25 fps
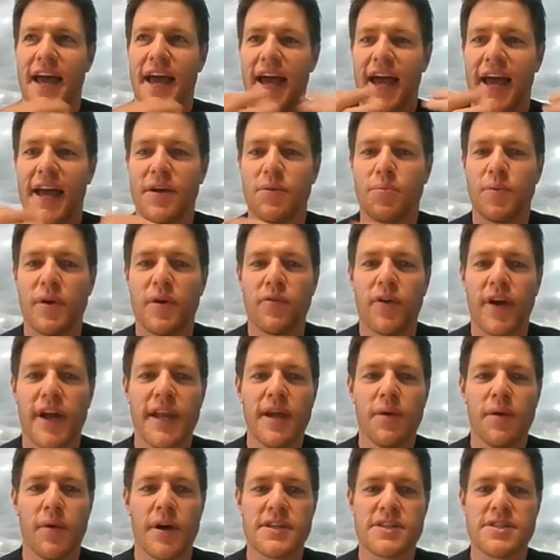and we
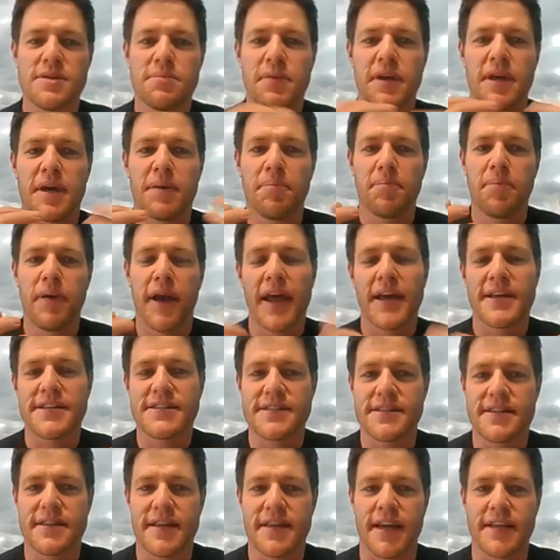really want to be a
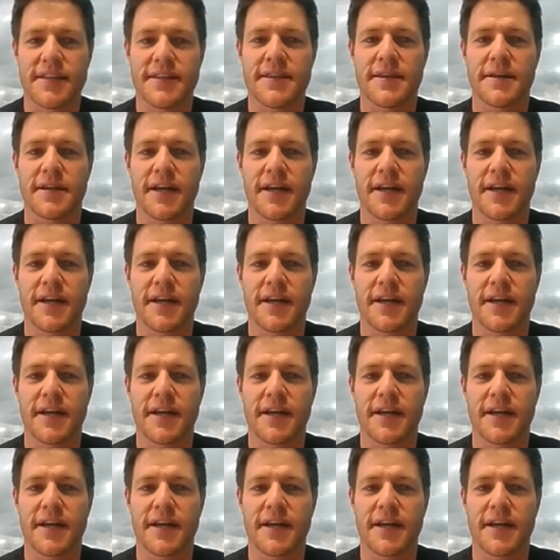place that